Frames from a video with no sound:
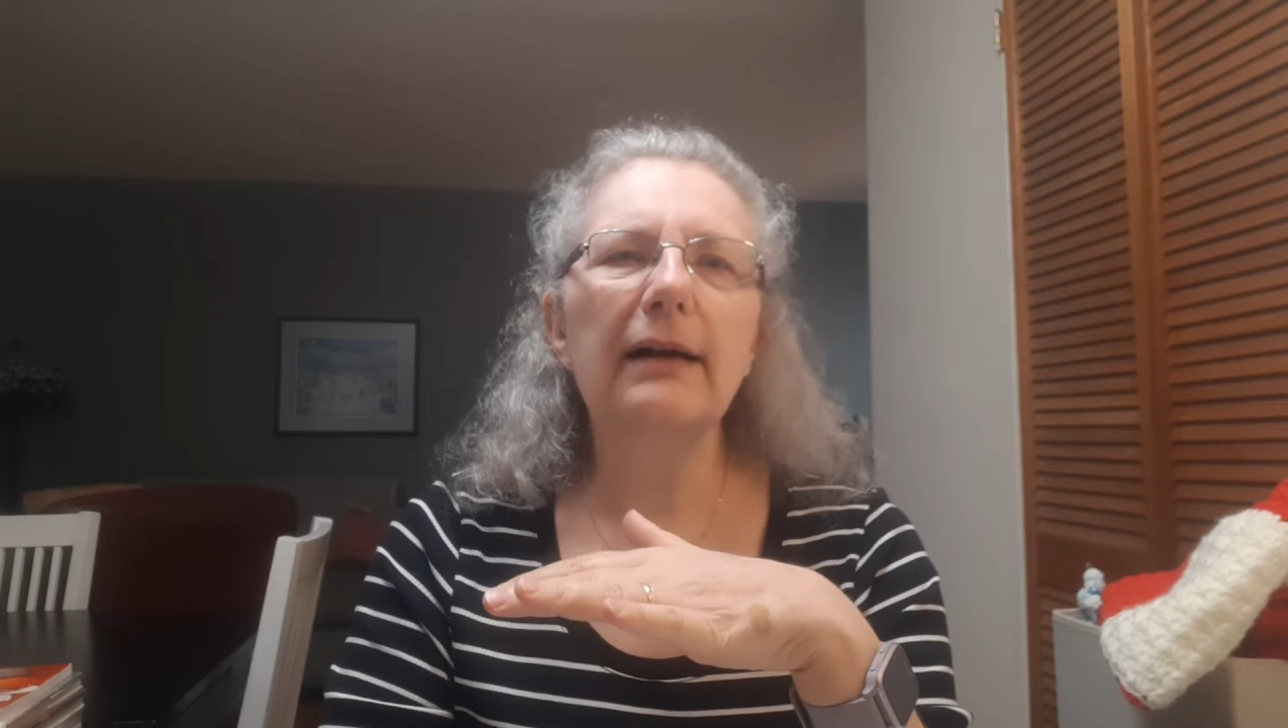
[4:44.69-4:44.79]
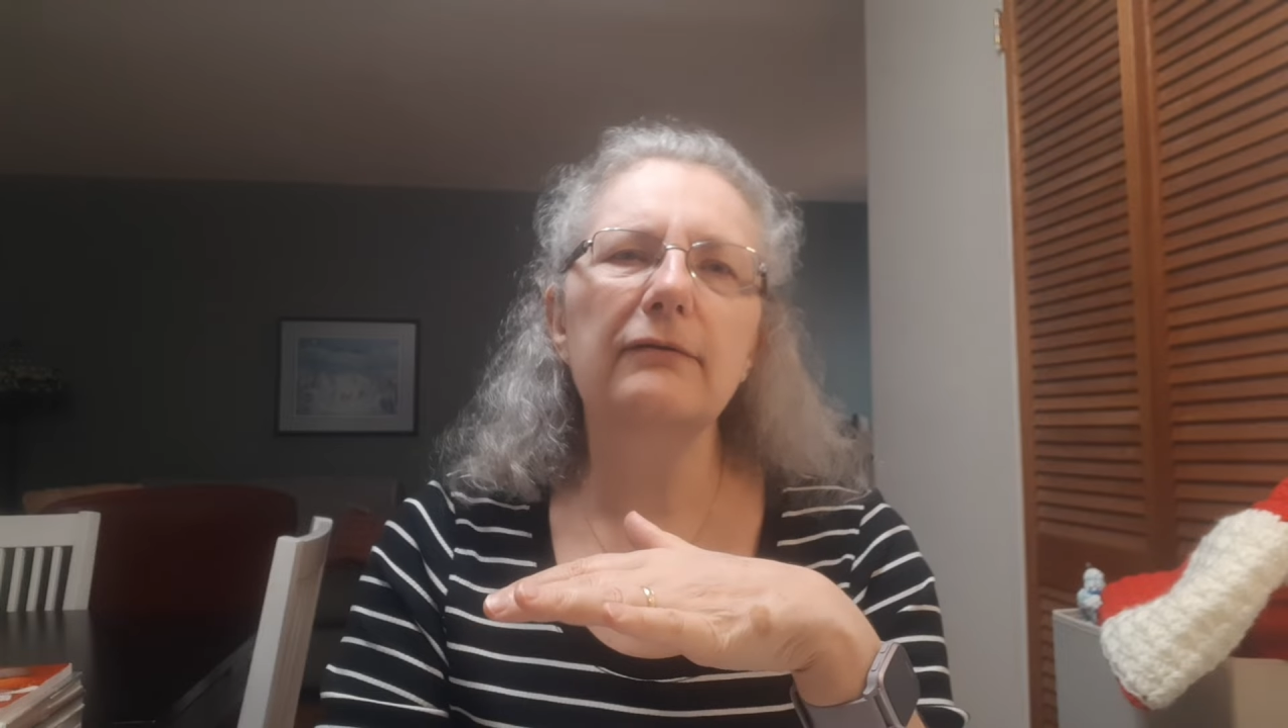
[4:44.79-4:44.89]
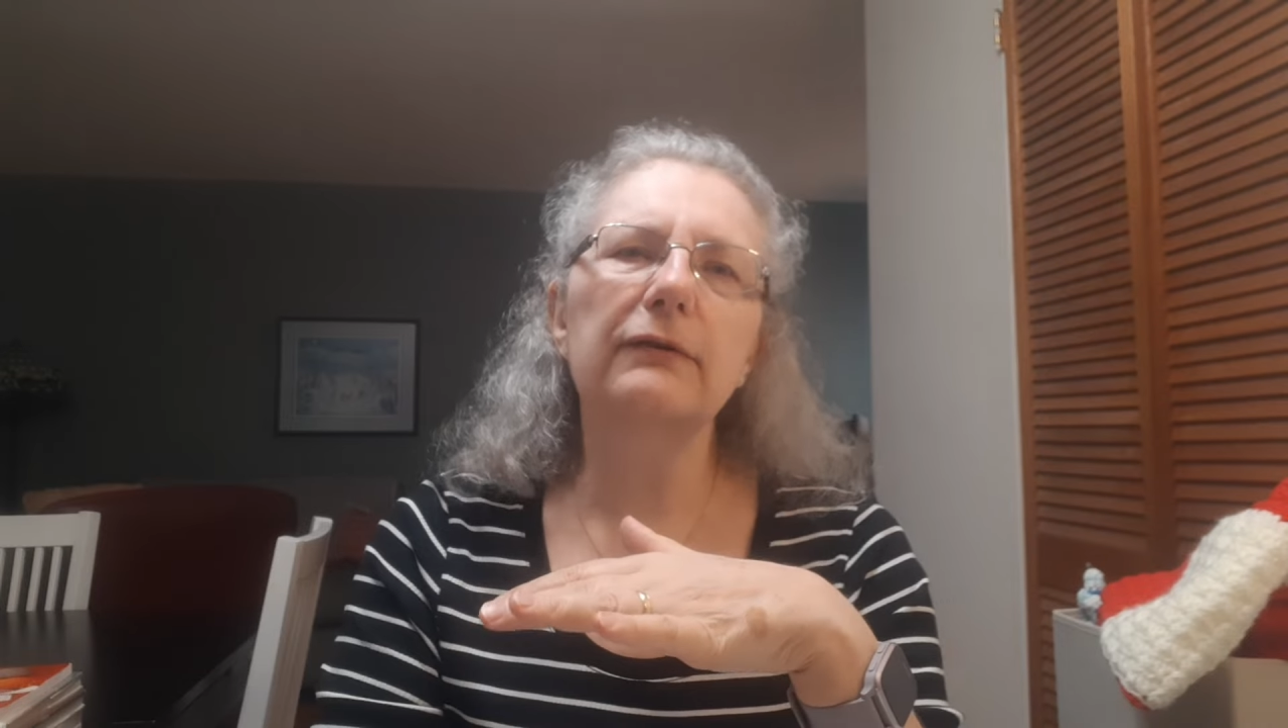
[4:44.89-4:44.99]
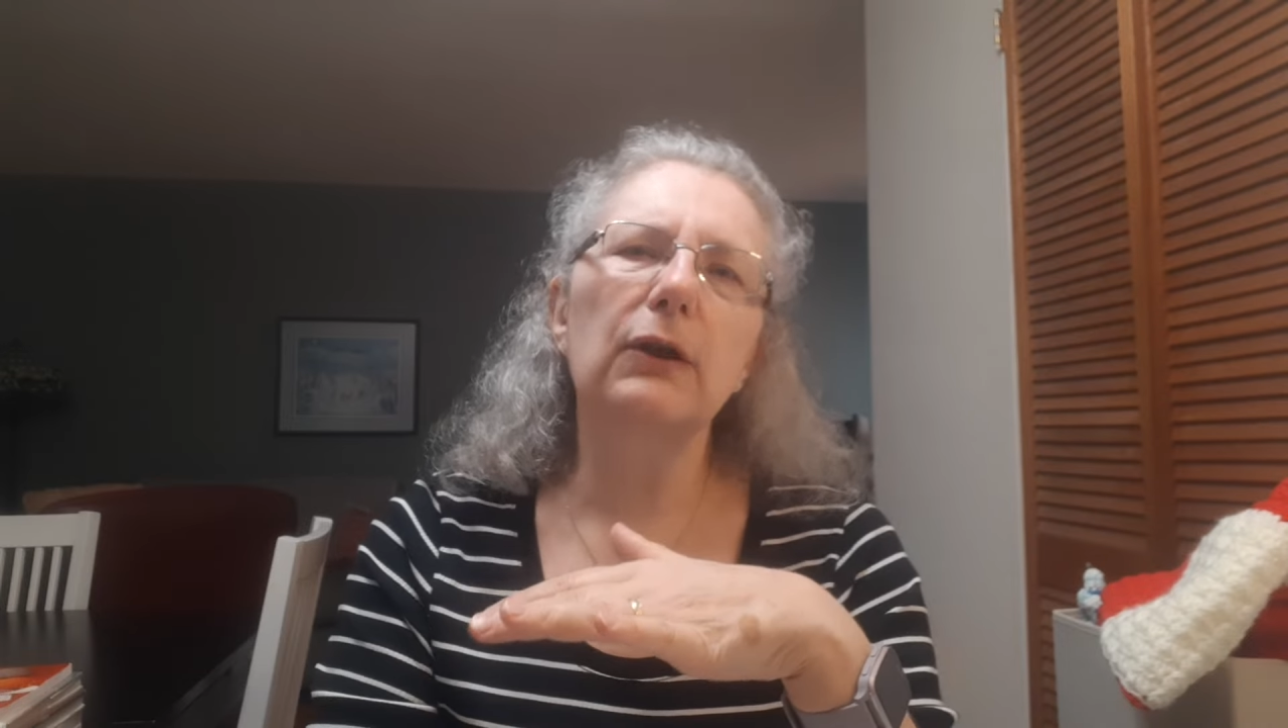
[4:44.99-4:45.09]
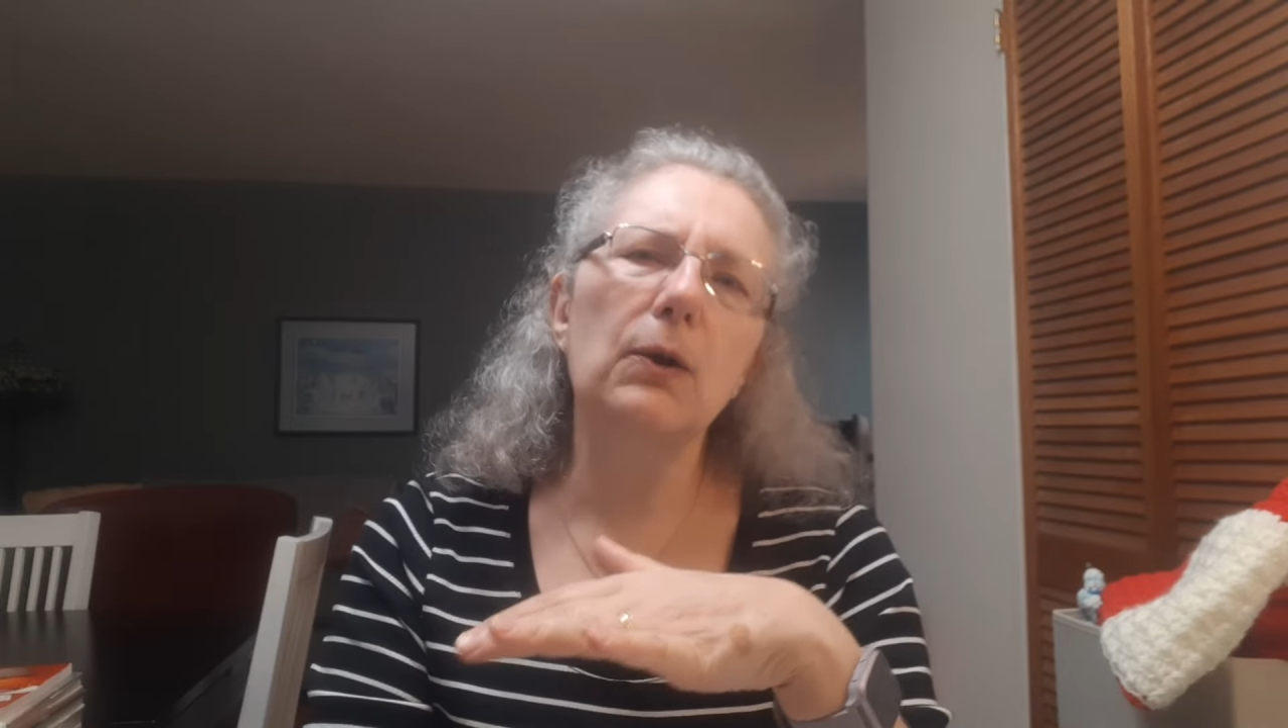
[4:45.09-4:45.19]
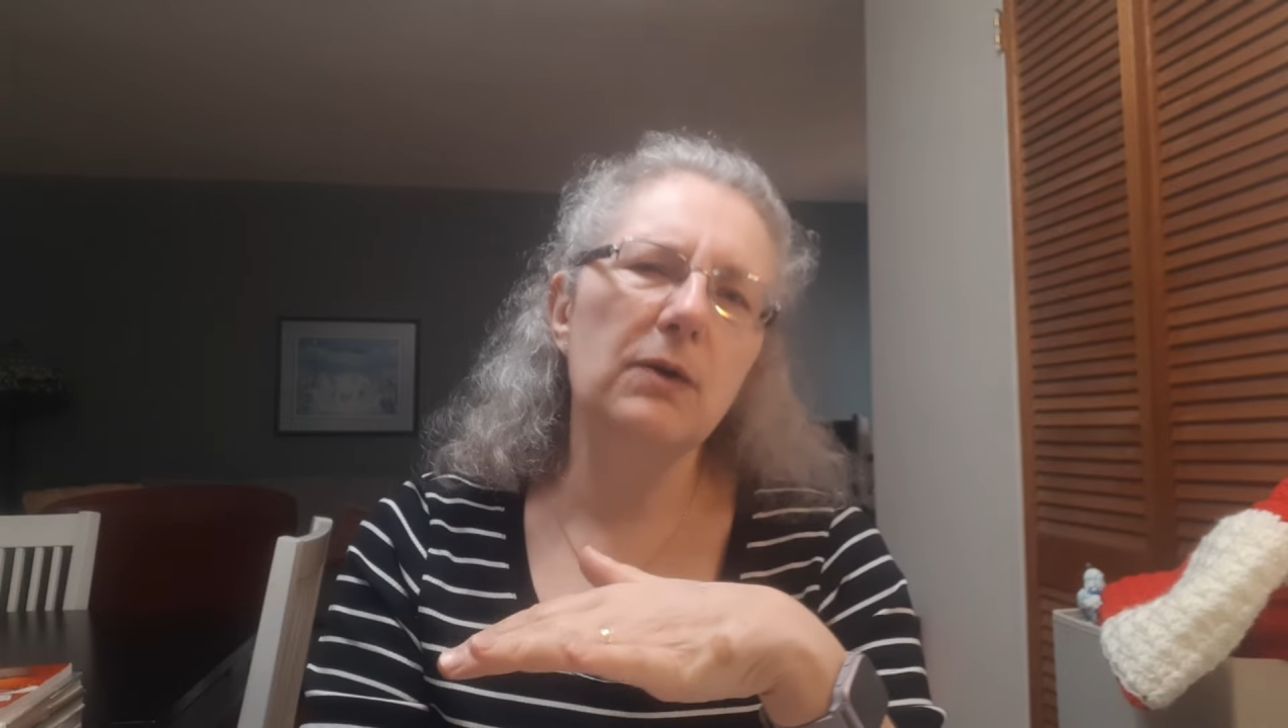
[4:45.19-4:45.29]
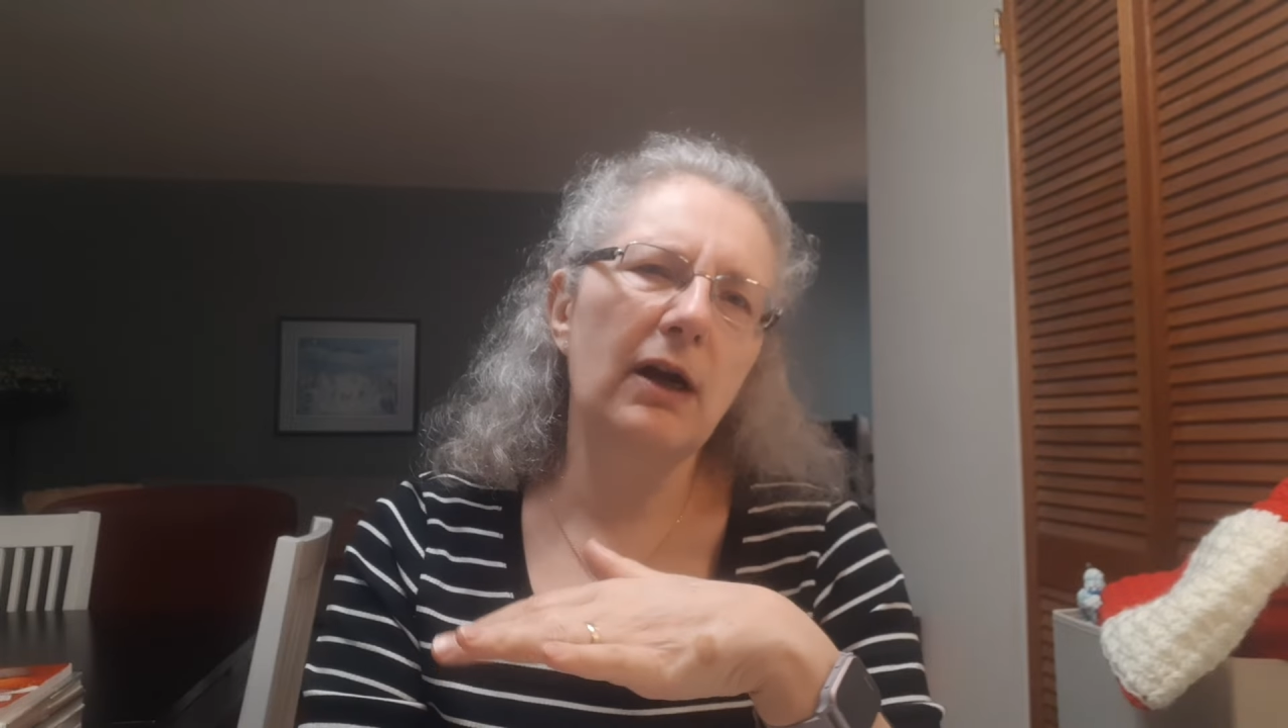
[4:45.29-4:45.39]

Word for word: of low